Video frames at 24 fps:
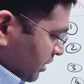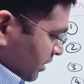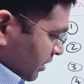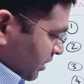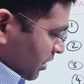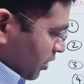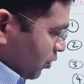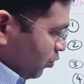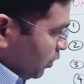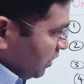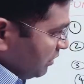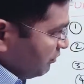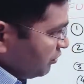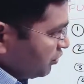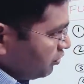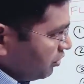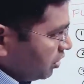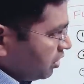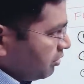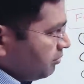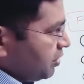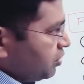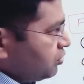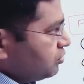Now, when we talk
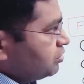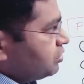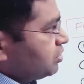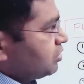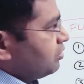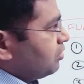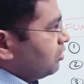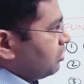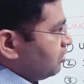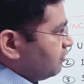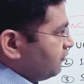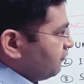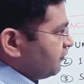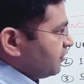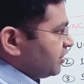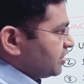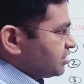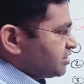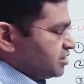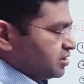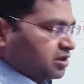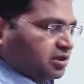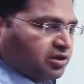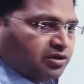about the non-functional